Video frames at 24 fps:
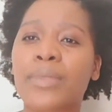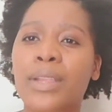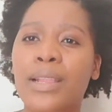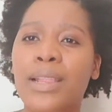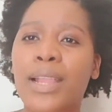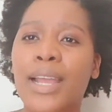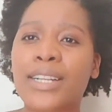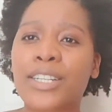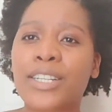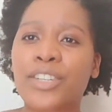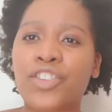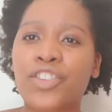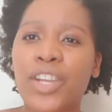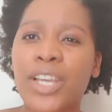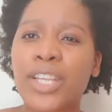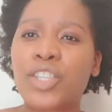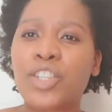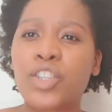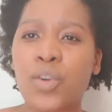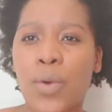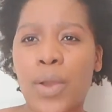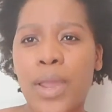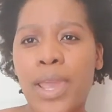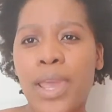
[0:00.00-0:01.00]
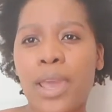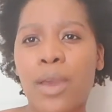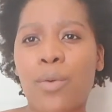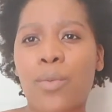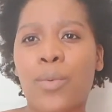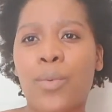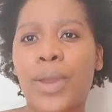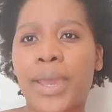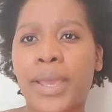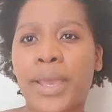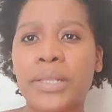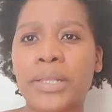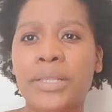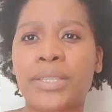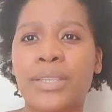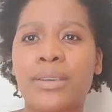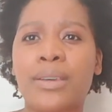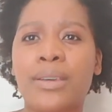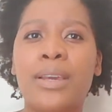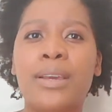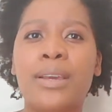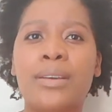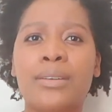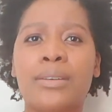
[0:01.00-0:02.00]
like drench your hair wet,
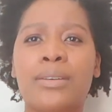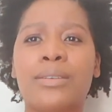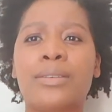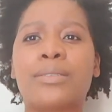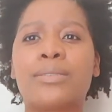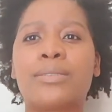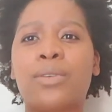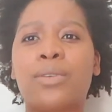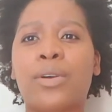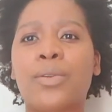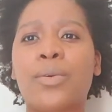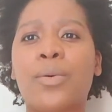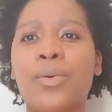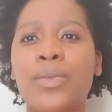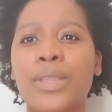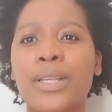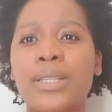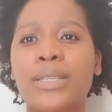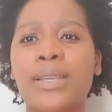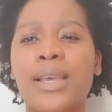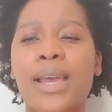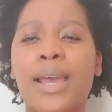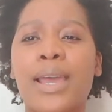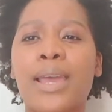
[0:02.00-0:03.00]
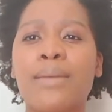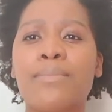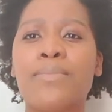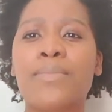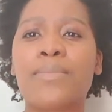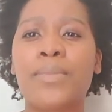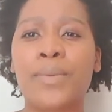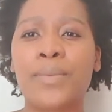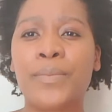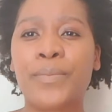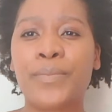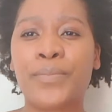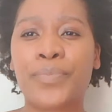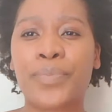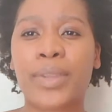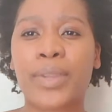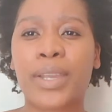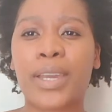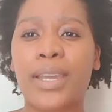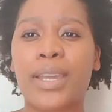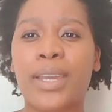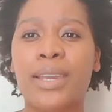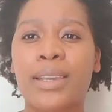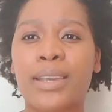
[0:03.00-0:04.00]
because not all the time
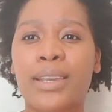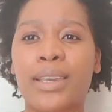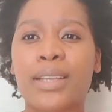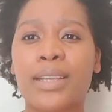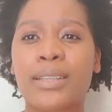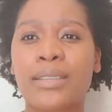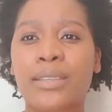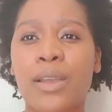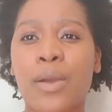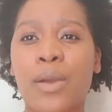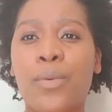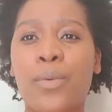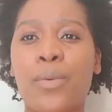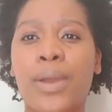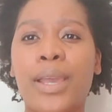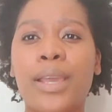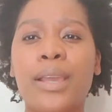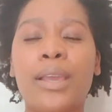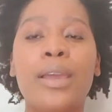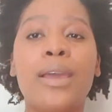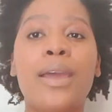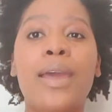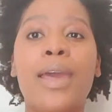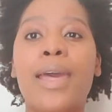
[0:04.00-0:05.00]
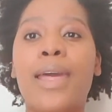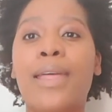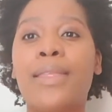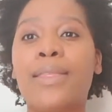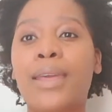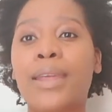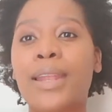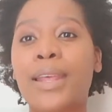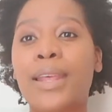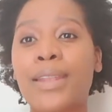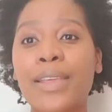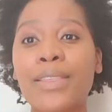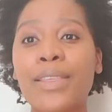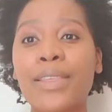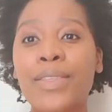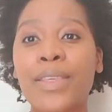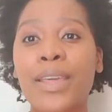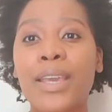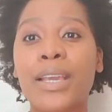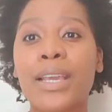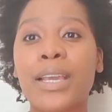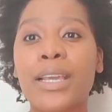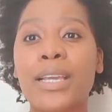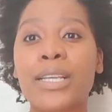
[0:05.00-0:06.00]
it gets that way. And then another
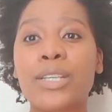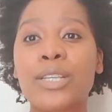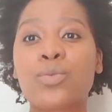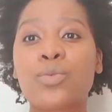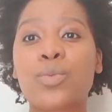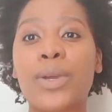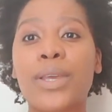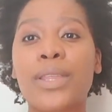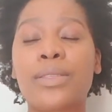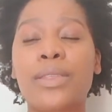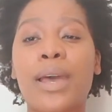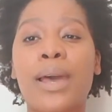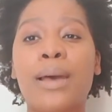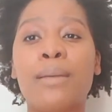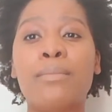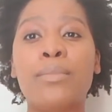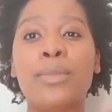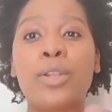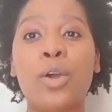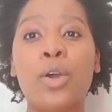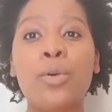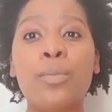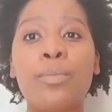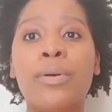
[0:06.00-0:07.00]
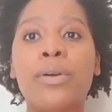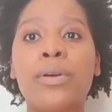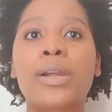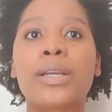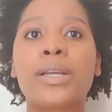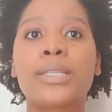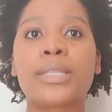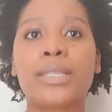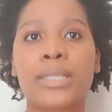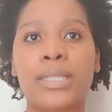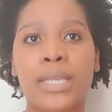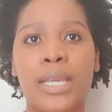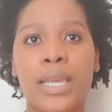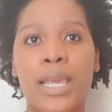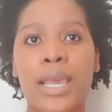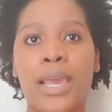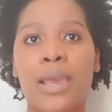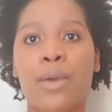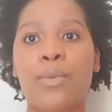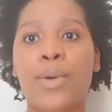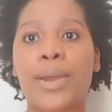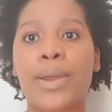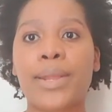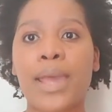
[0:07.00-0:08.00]
thing is with low porosity
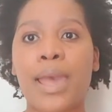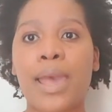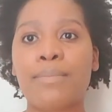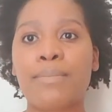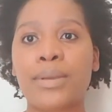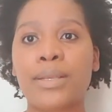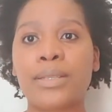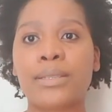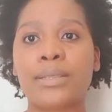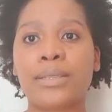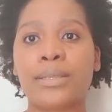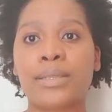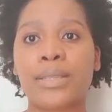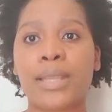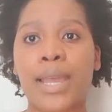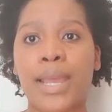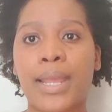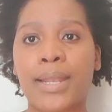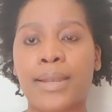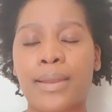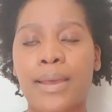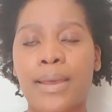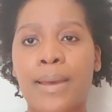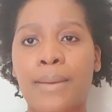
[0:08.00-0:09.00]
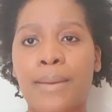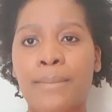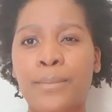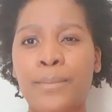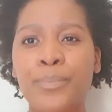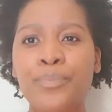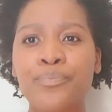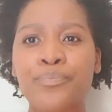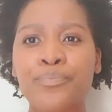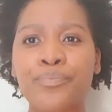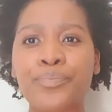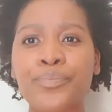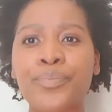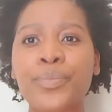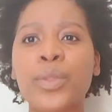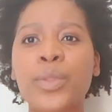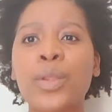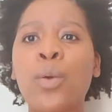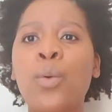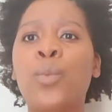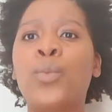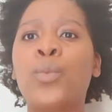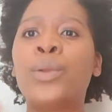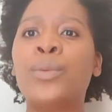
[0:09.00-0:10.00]
hair, what happens is that
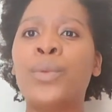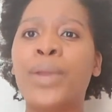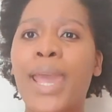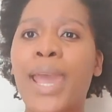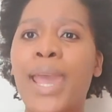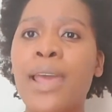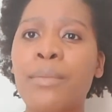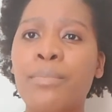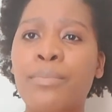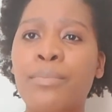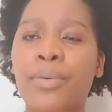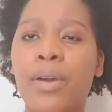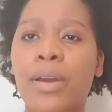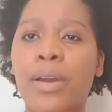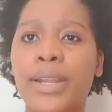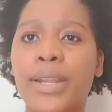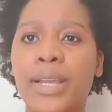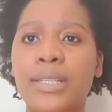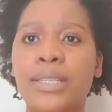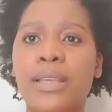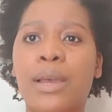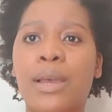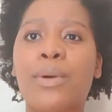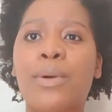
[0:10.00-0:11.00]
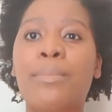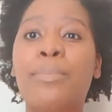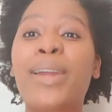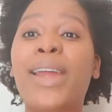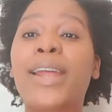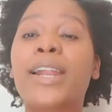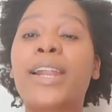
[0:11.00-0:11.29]
when we add products, our